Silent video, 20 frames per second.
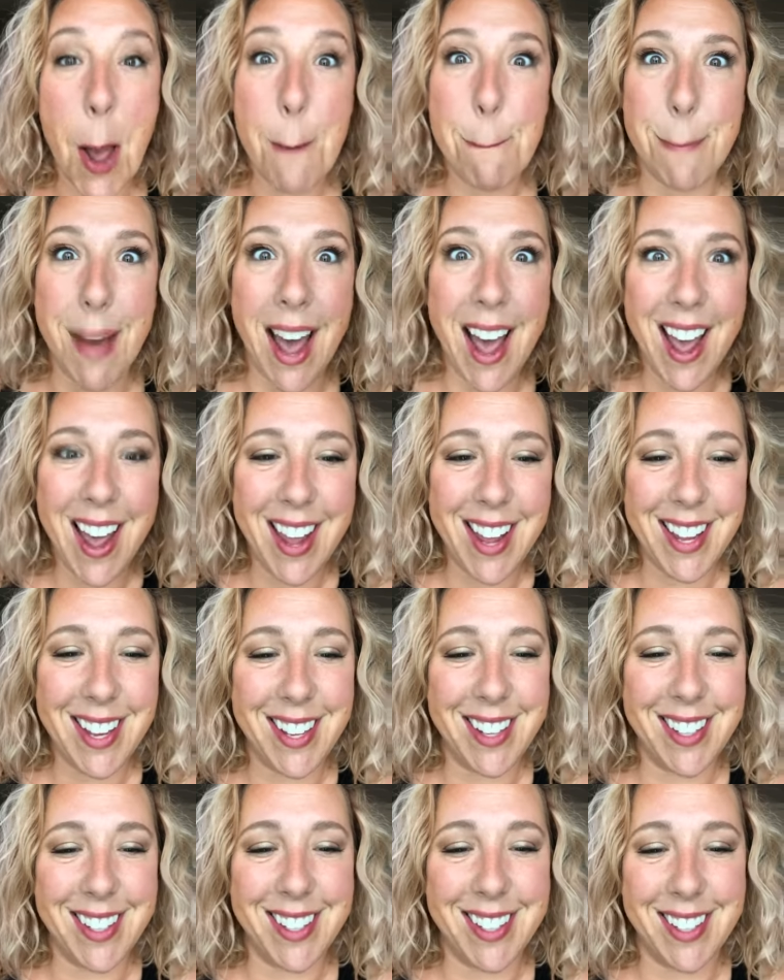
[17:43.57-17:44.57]
Bye.
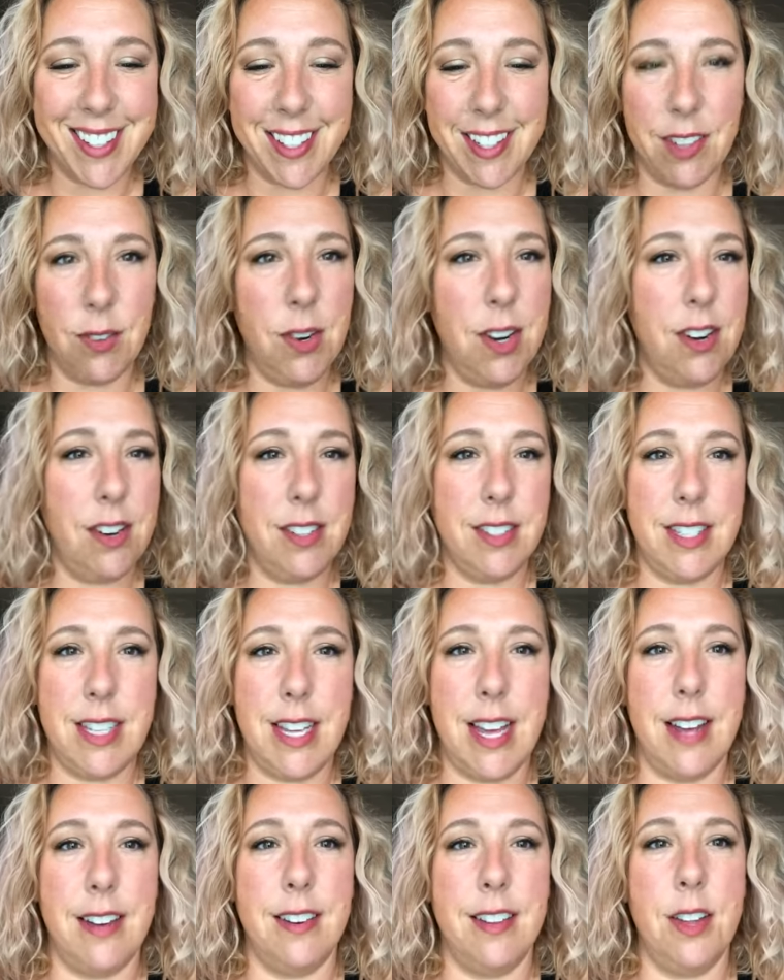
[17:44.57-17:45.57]
Where is the
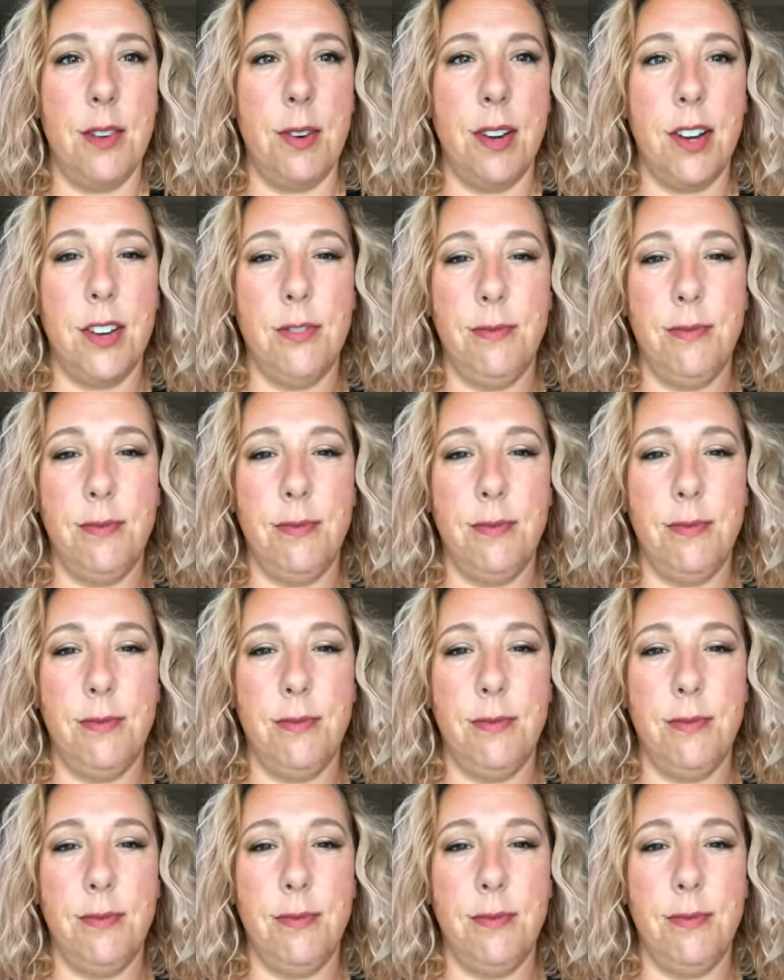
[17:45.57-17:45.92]
end? There we go.